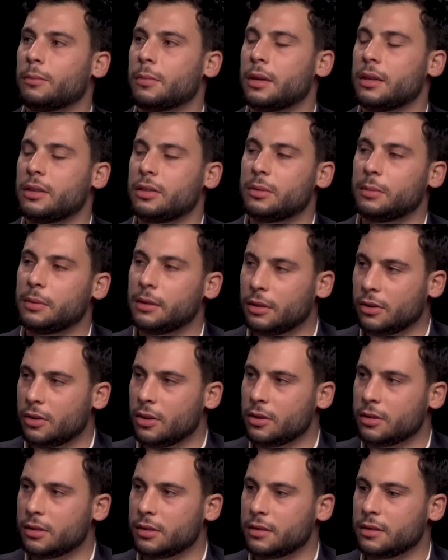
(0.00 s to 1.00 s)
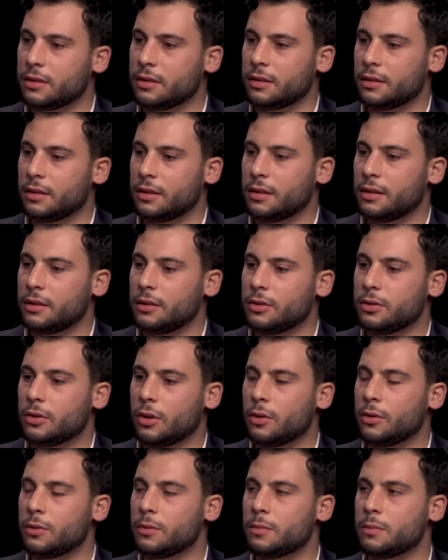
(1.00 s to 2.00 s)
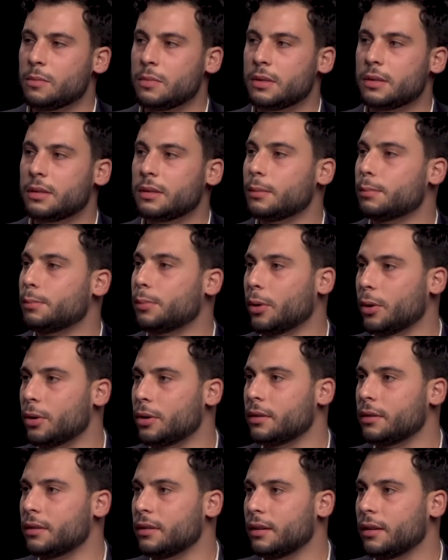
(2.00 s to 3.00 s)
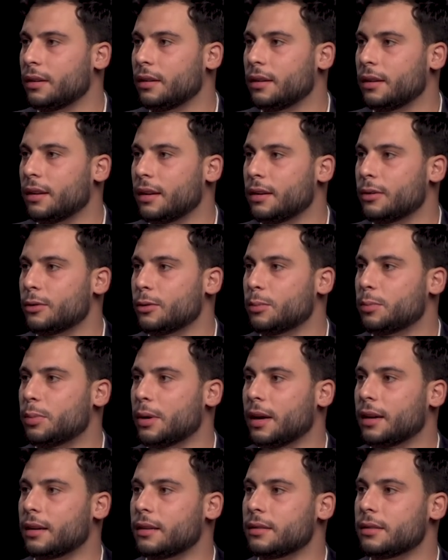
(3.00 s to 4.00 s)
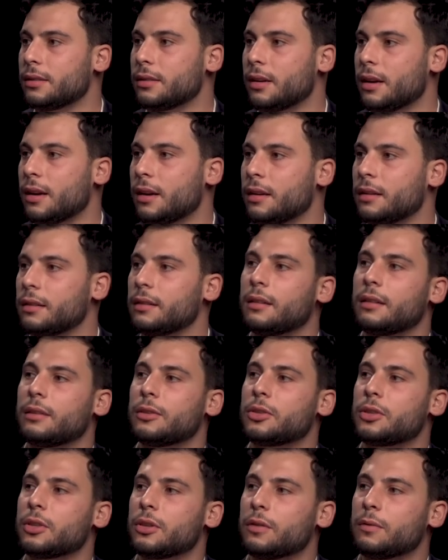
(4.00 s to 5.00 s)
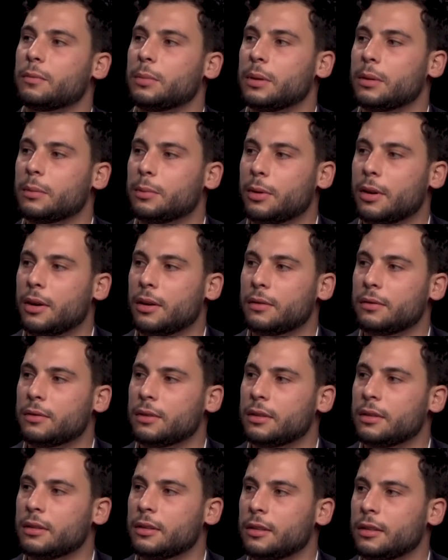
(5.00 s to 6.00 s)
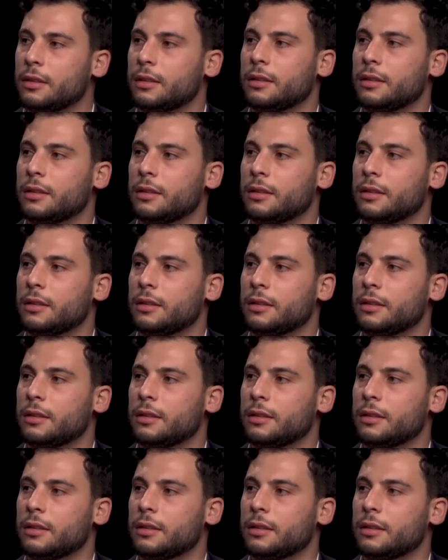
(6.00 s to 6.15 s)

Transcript: money to be lost. Don't miss the boat and look back and say, I should have been a part of it.